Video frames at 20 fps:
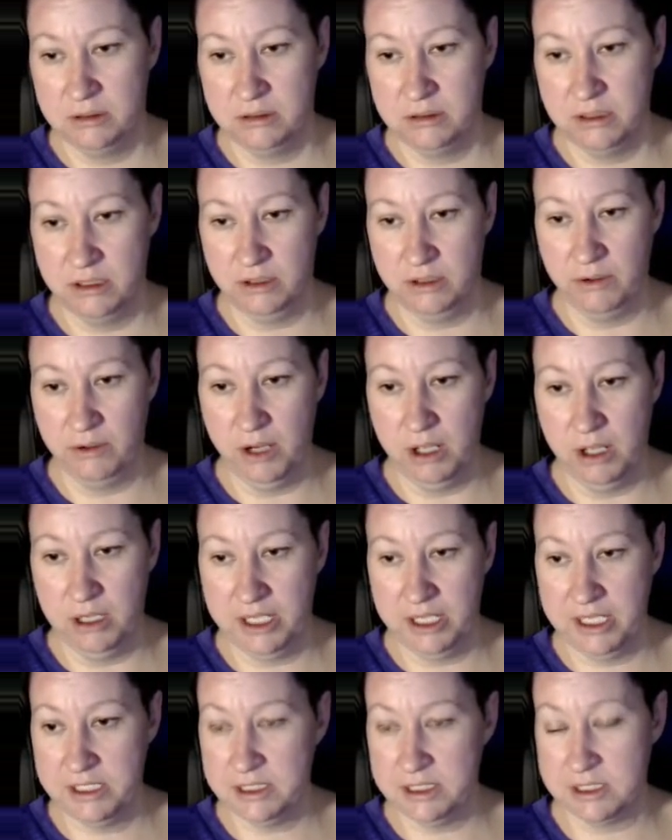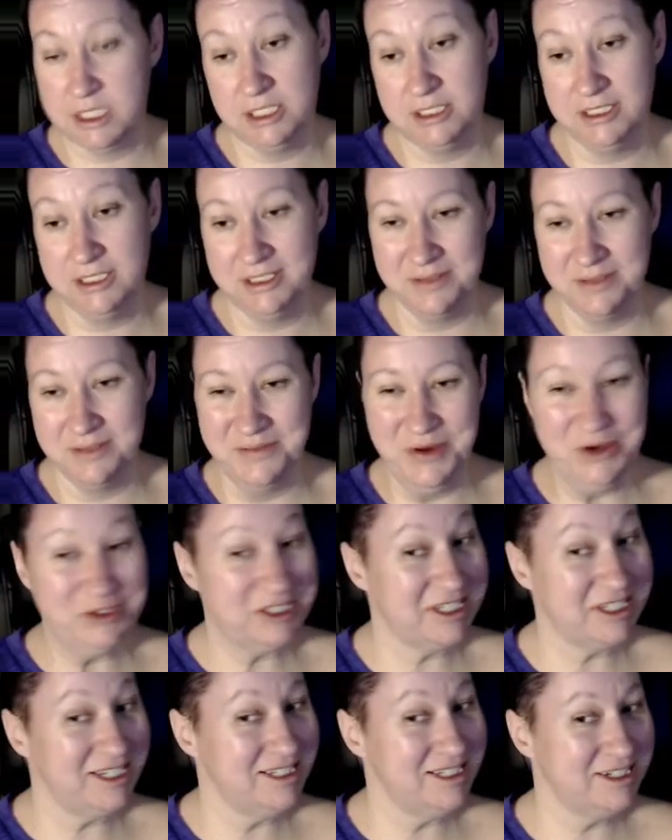the wrongest, the
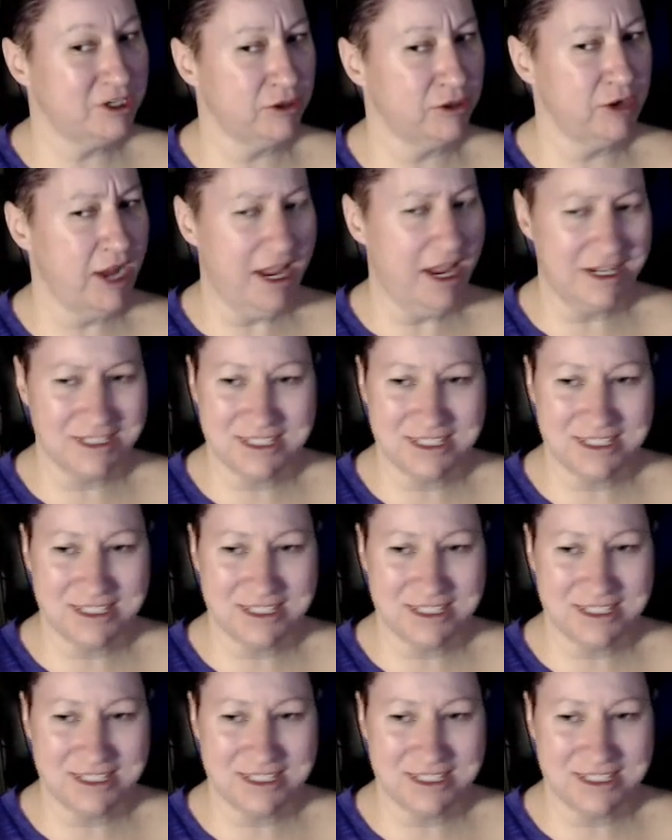most incorrect.